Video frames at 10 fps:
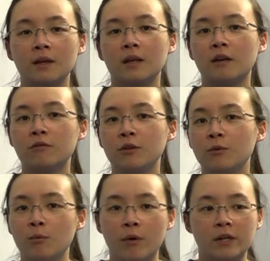If
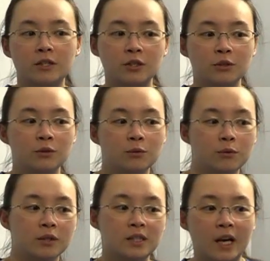you want
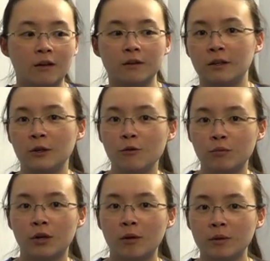to tackle a new
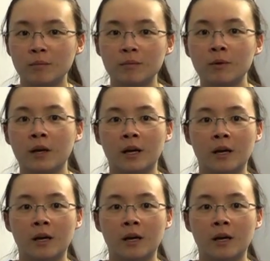problem